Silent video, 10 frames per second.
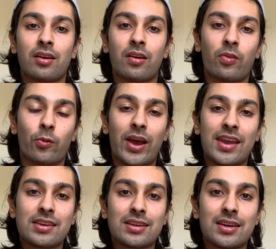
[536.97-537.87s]
The way he
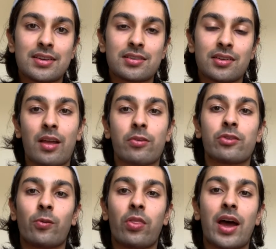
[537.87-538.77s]
did it,
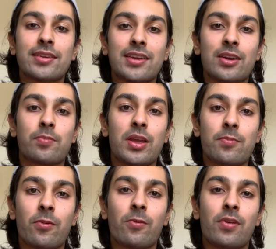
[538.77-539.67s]
sold the idea to
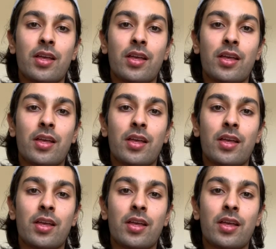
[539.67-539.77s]
people,